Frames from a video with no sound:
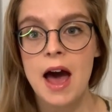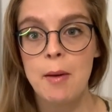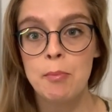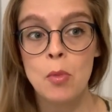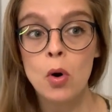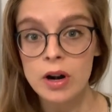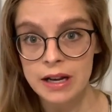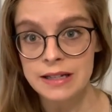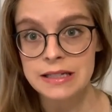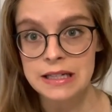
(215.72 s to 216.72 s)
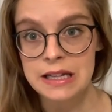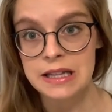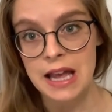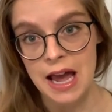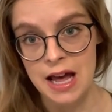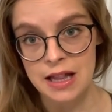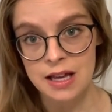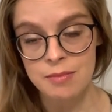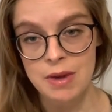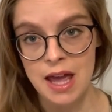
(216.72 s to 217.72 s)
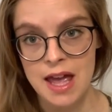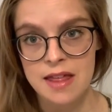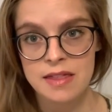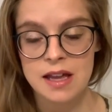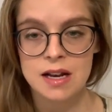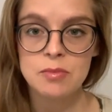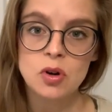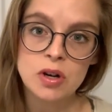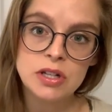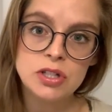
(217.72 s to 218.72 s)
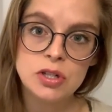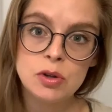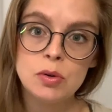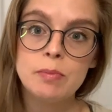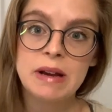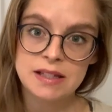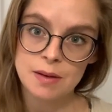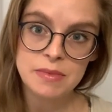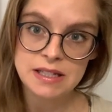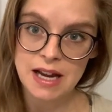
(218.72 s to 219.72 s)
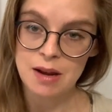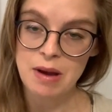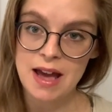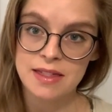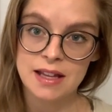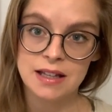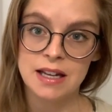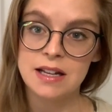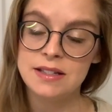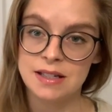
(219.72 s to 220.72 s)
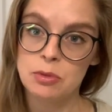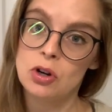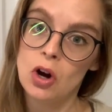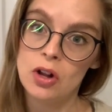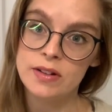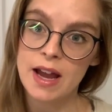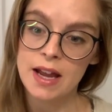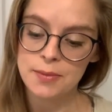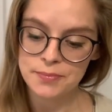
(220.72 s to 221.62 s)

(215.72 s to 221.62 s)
mordant it in the alum, and then I'm going to mix up the dye bath and let it simmer all day.